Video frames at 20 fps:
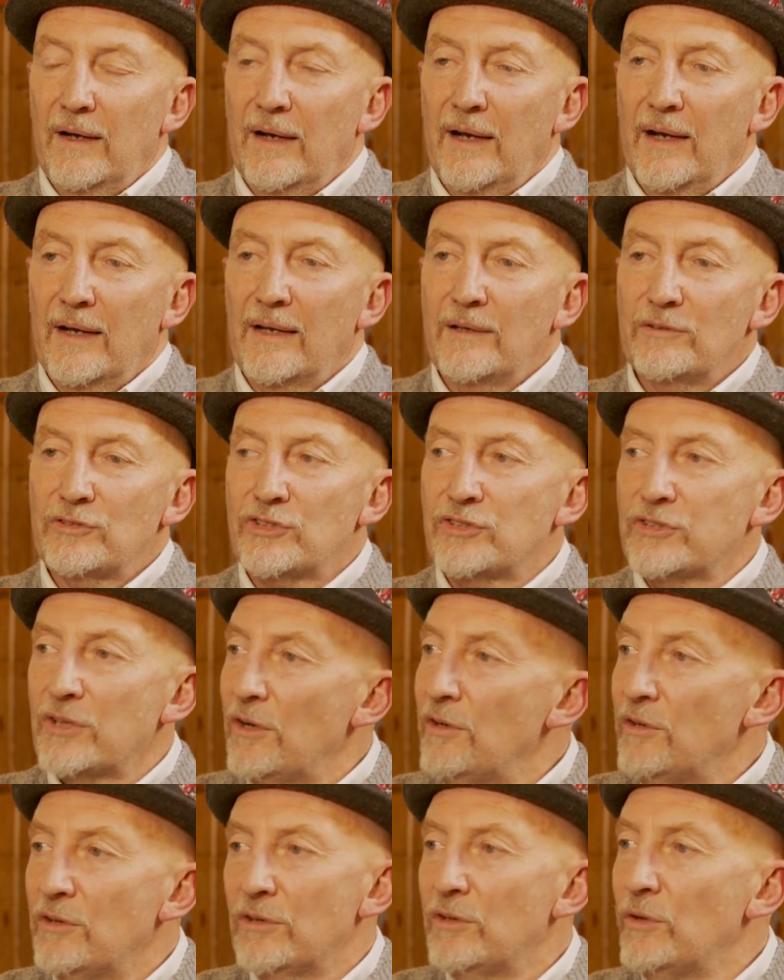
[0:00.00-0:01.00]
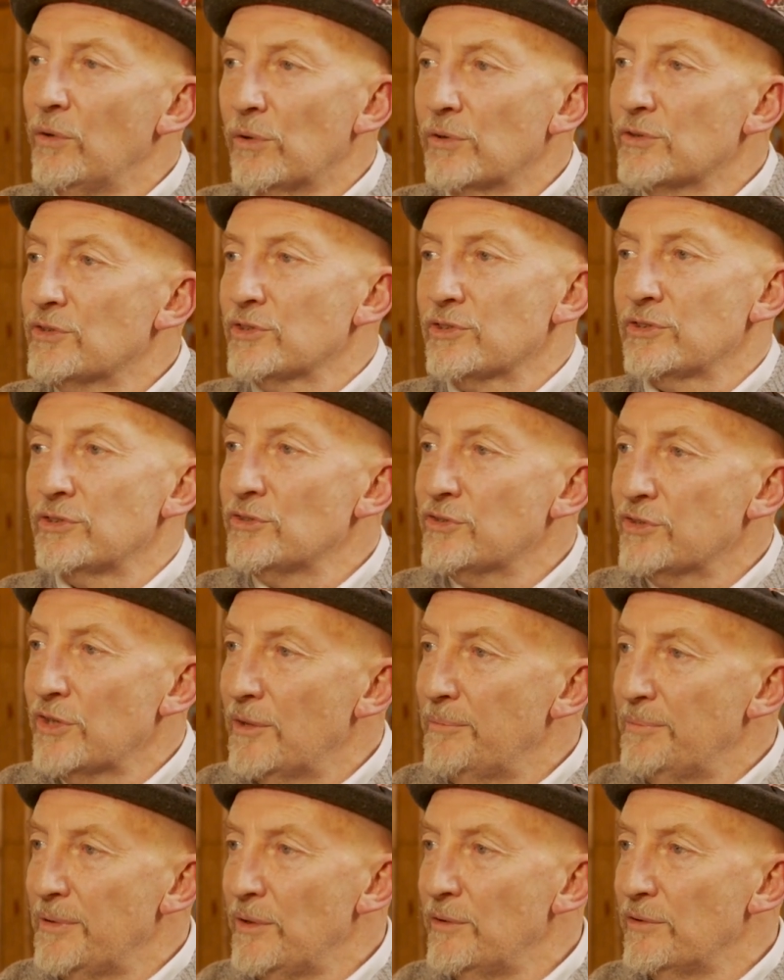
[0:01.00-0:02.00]
and it was so gorgeous and
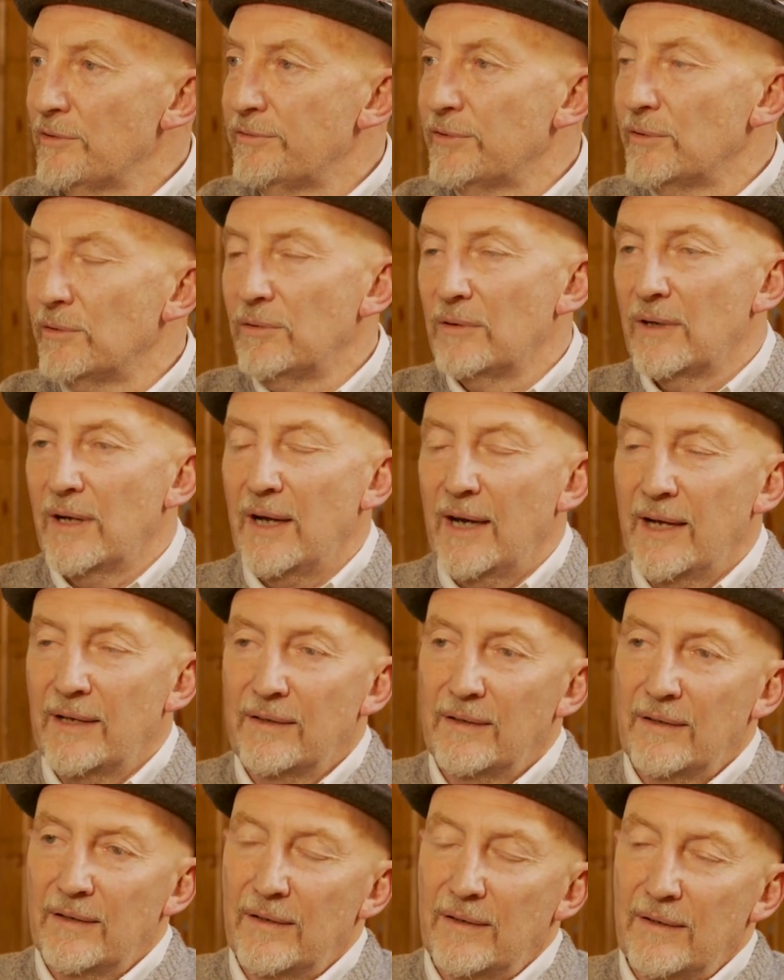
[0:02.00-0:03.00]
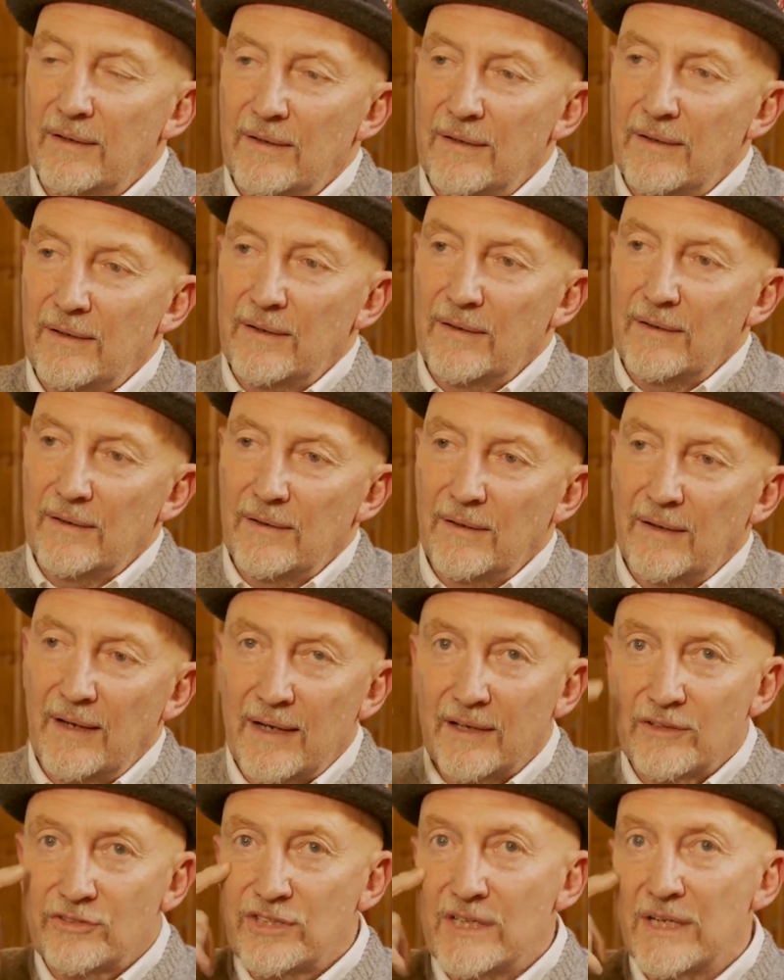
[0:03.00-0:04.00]
so beautiful and I
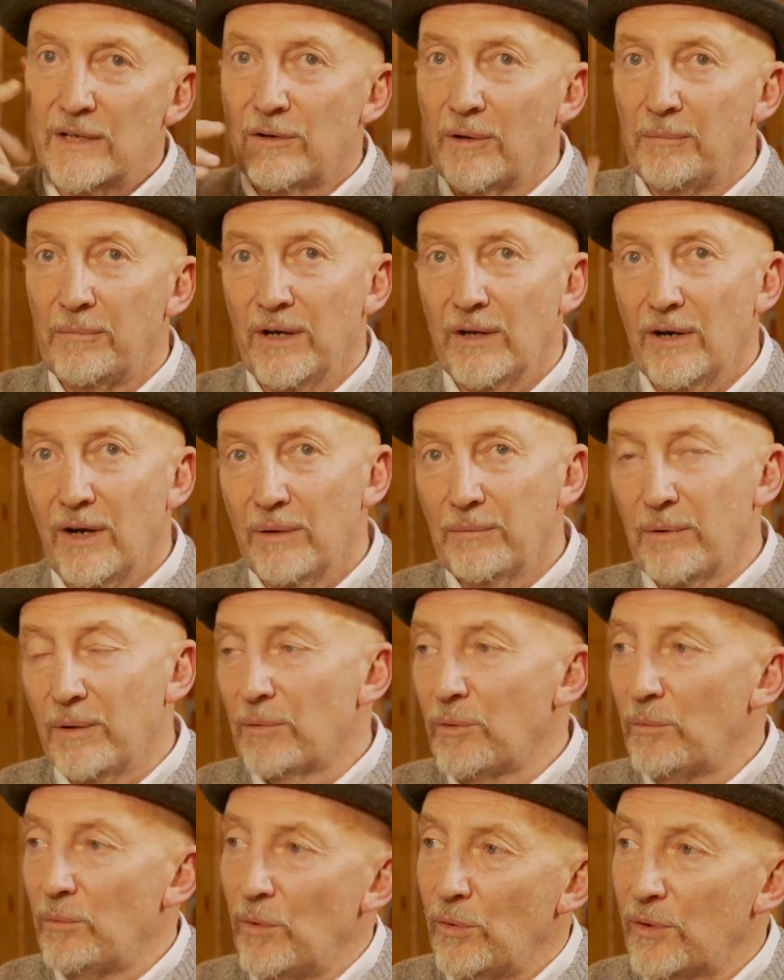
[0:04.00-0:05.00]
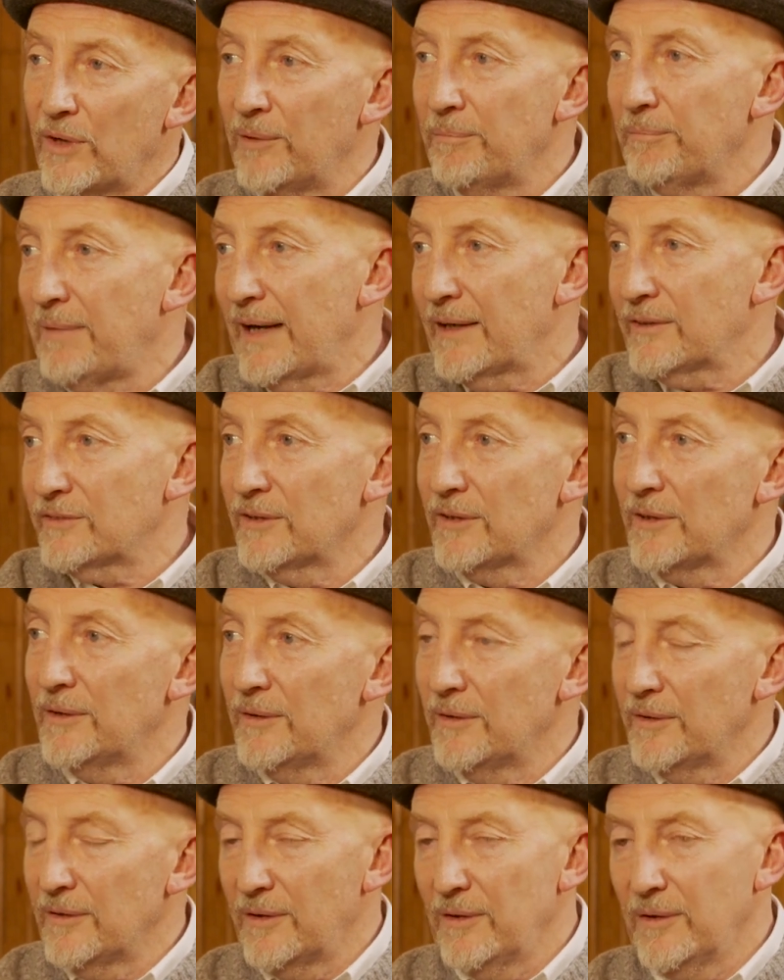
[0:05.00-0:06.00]
had a tear on my eye. We were walking back to
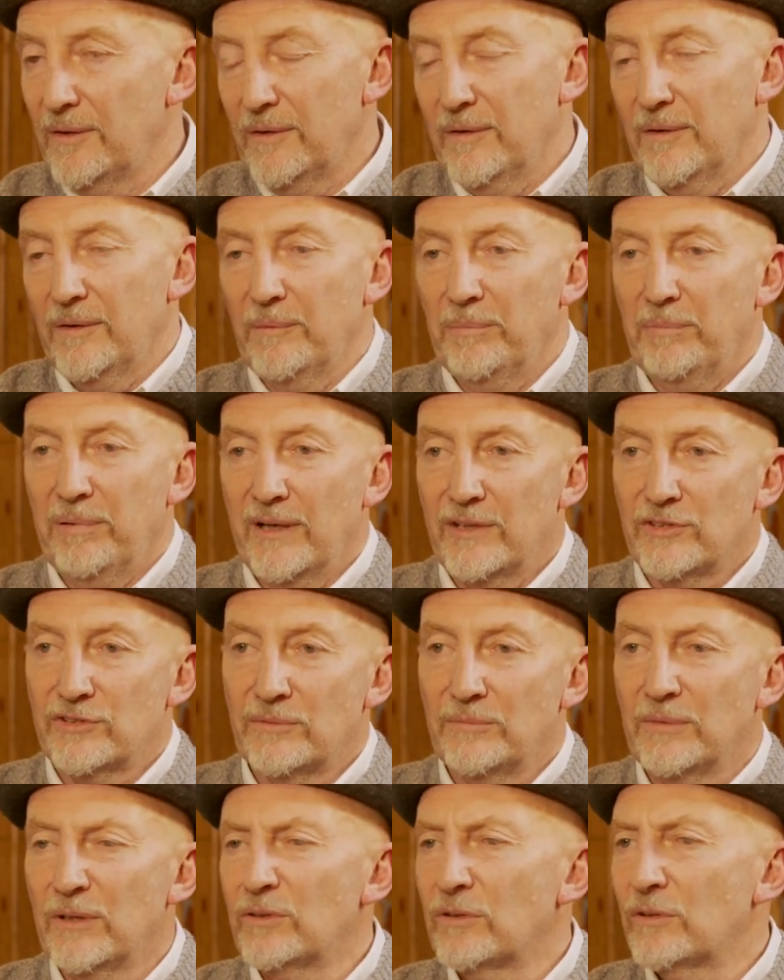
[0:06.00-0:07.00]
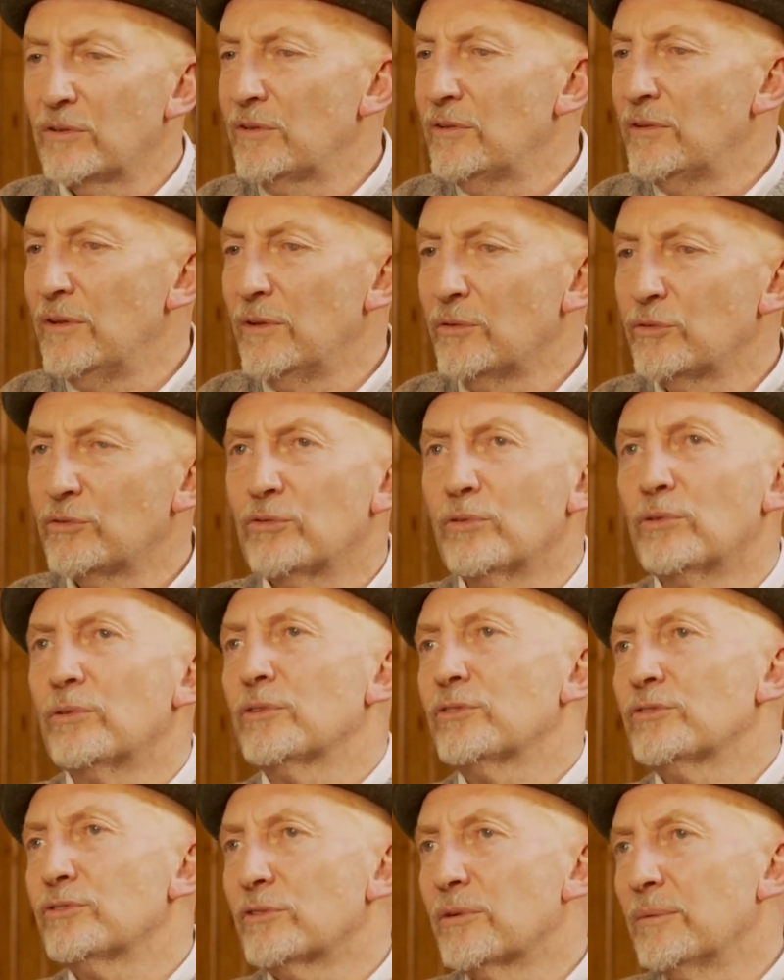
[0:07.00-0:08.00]
the, the, the place and my little
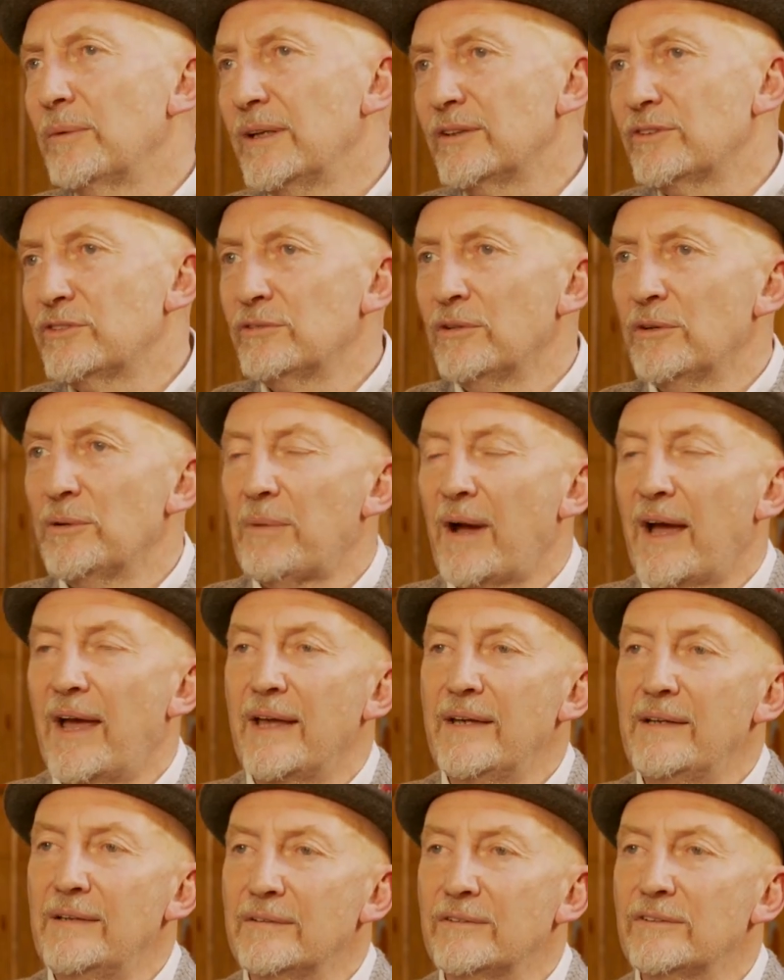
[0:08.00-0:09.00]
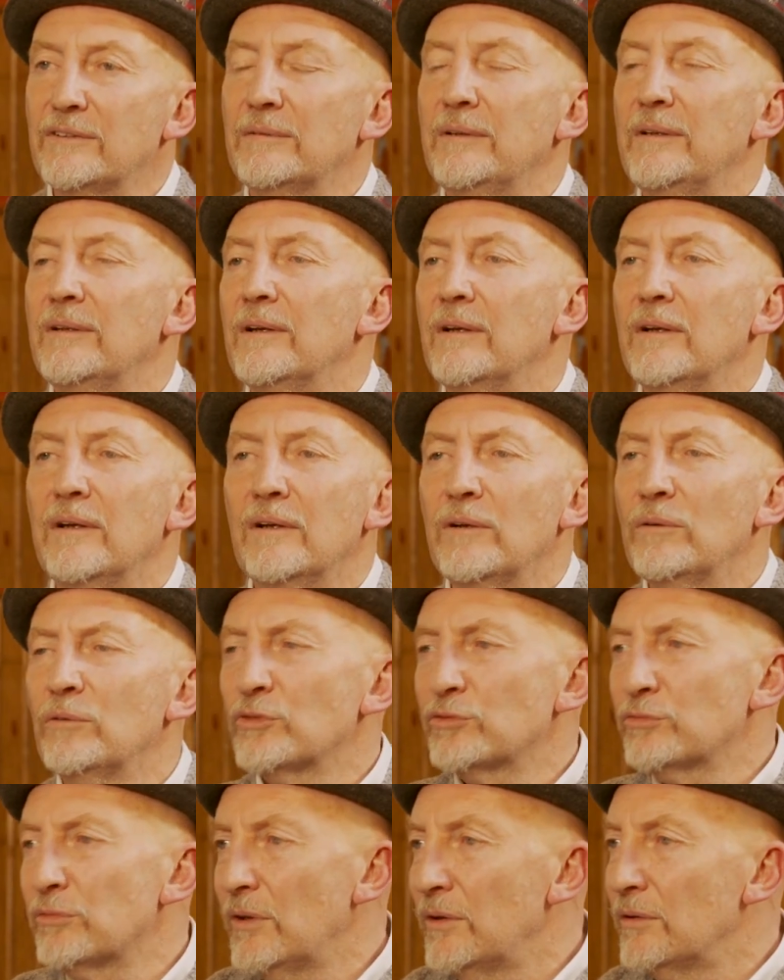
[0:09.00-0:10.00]
daughter sort of went, she's only about eight, and she went,
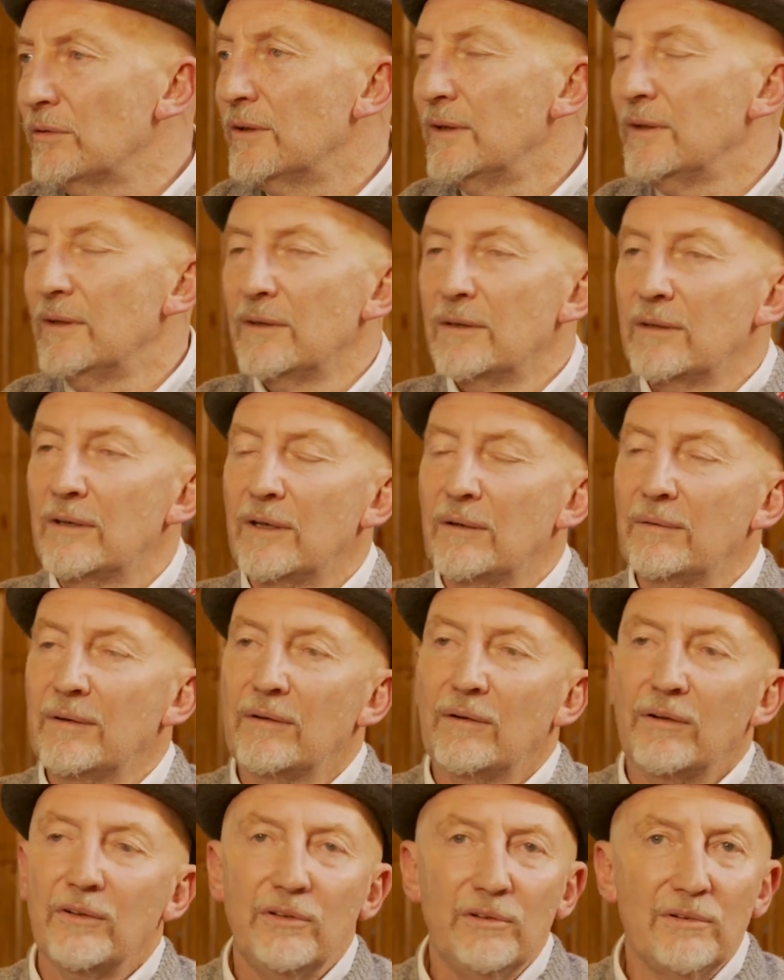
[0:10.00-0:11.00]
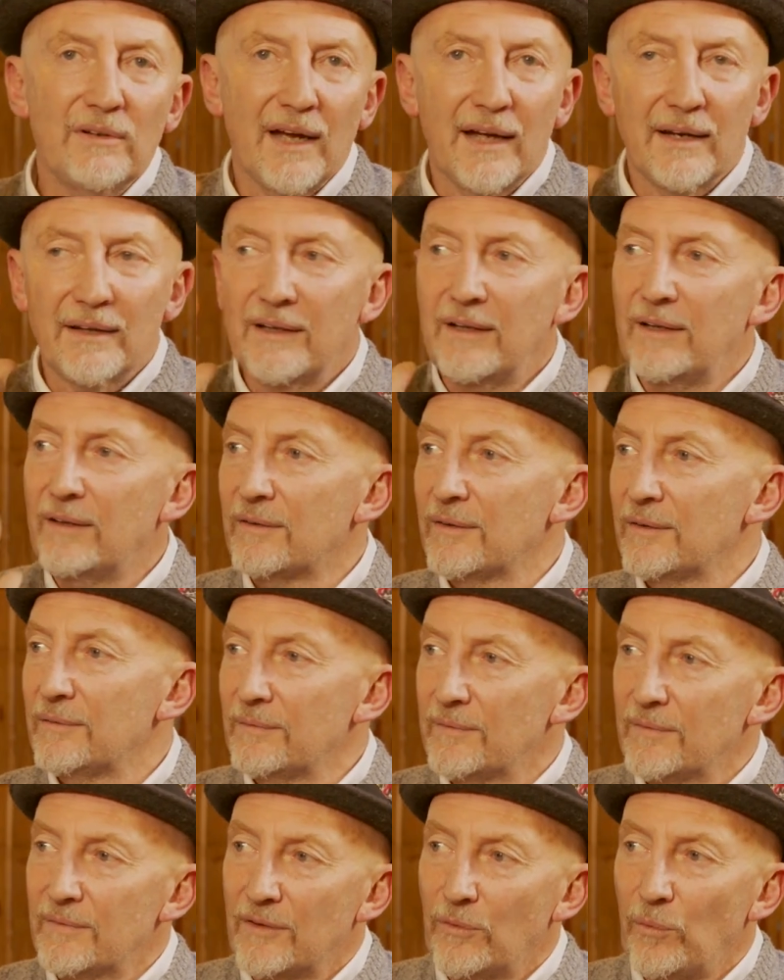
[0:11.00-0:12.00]
what's wrong? I went, oh, you can't hear
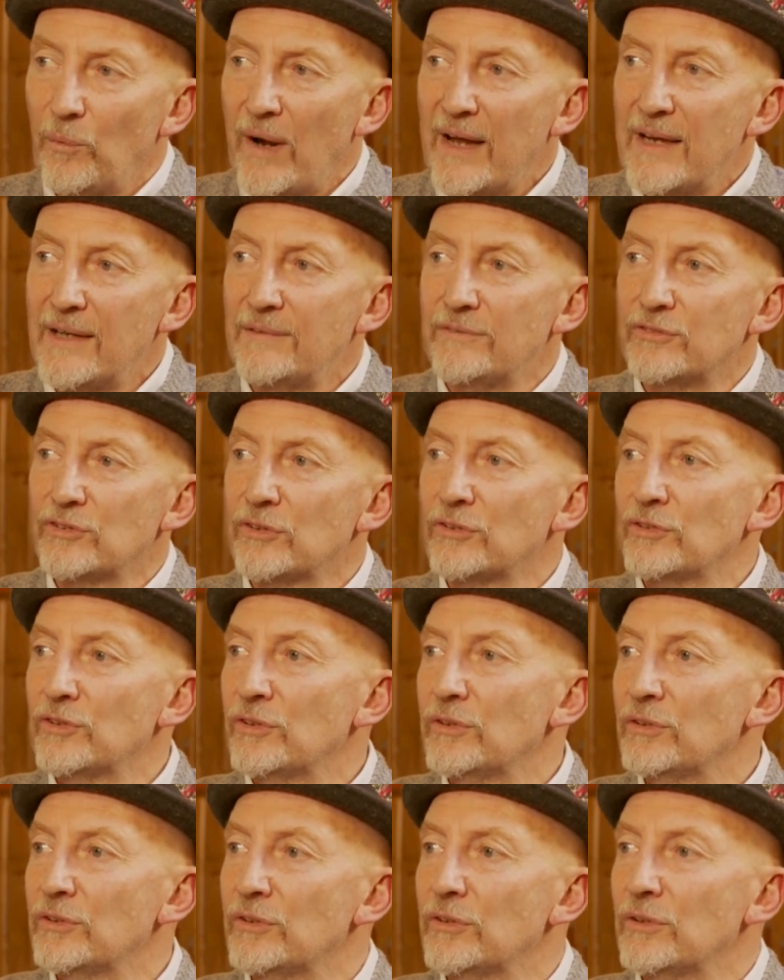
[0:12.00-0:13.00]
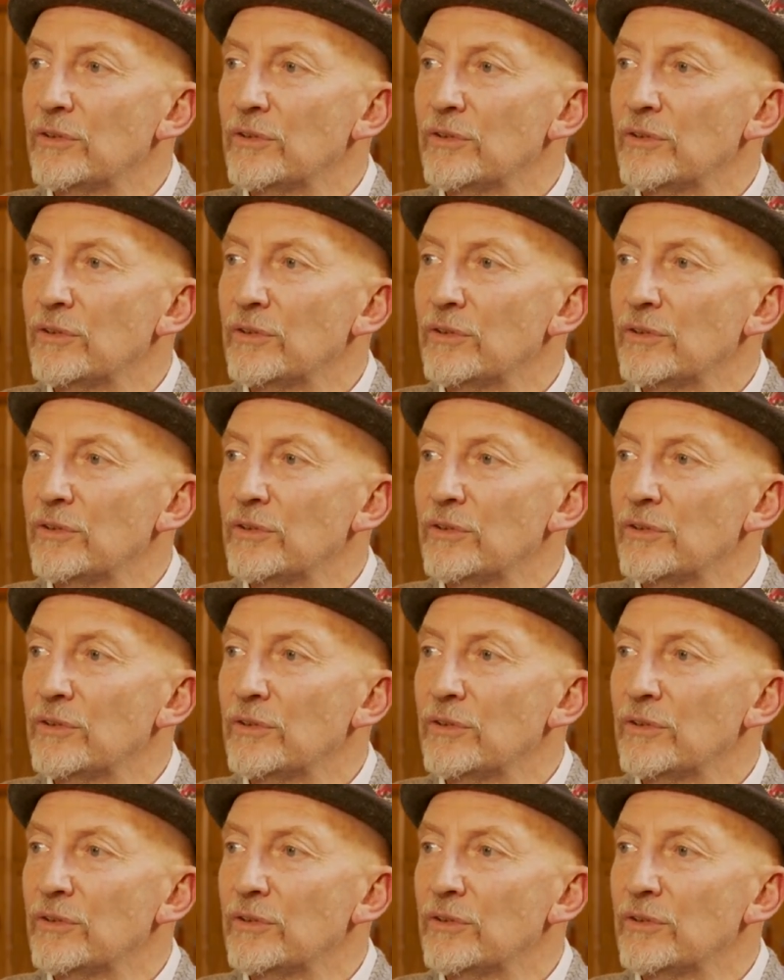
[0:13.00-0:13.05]
the, the waves on the,